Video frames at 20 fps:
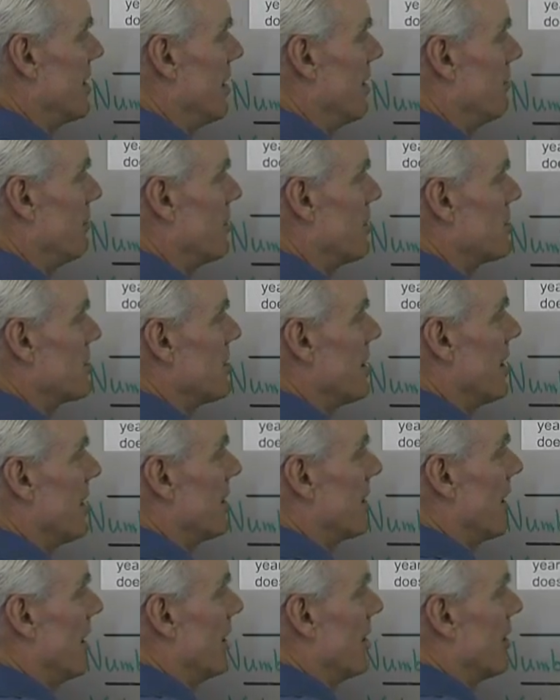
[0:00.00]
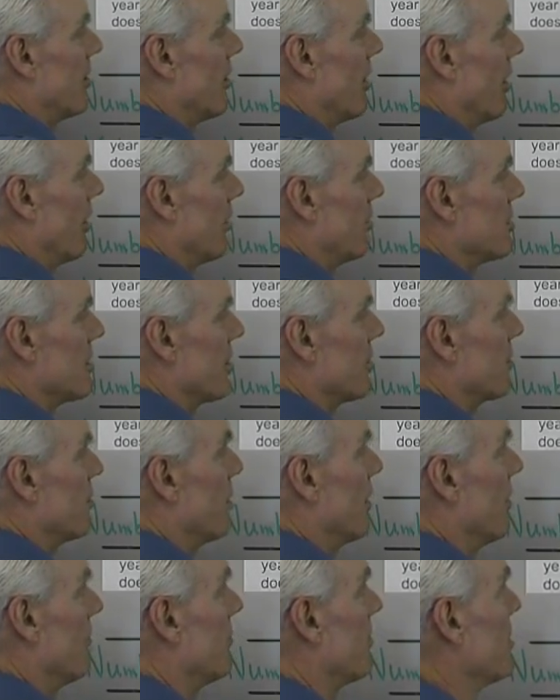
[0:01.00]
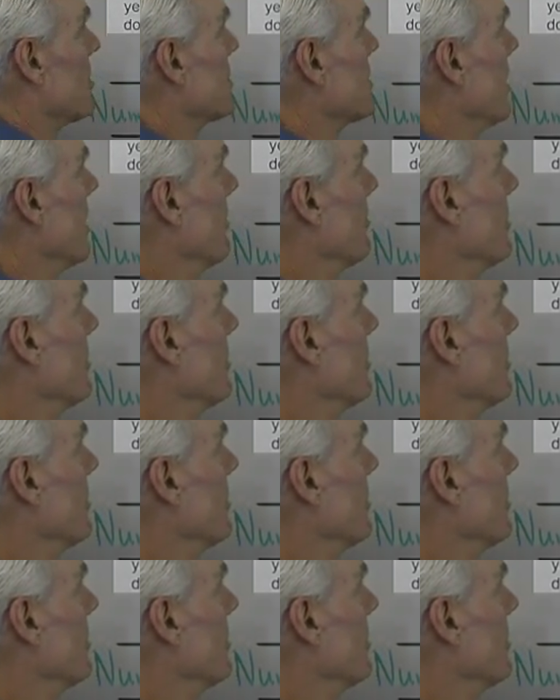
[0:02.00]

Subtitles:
10% and the dollars at 12%,